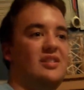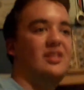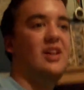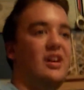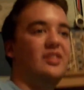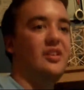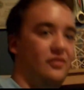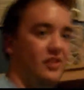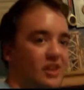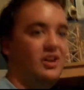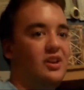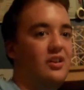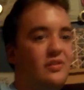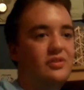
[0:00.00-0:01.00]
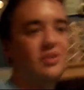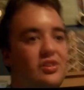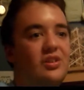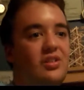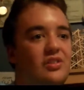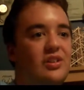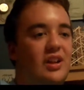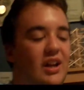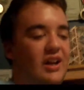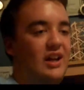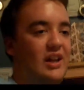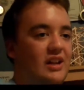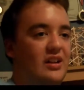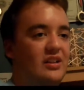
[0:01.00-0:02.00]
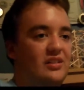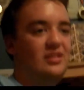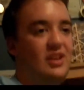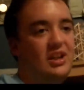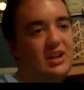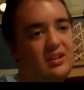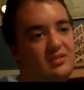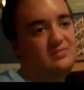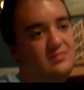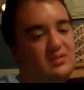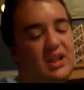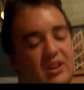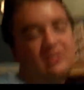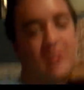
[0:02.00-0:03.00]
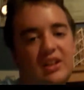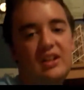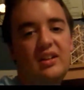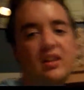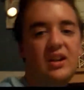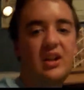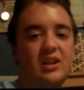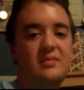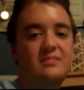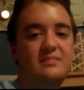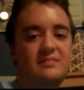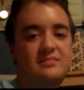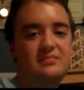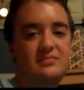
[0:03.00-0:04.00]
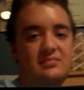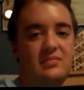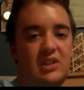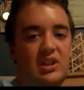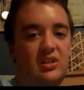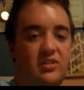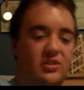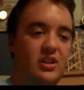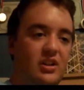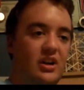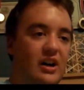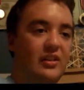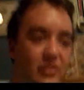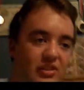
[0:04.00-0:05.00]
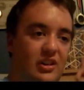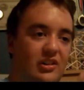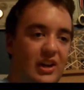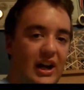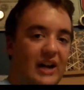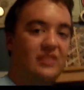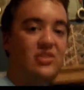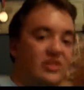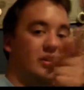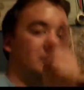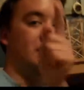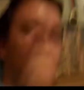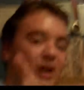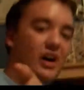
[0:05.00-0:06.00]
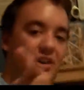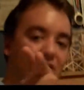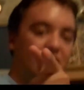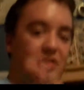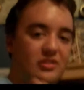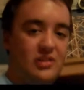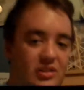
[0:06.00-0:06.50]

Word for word: On the video, of course. And yeah, that's it. Um, so I'll see you guys tomorrow.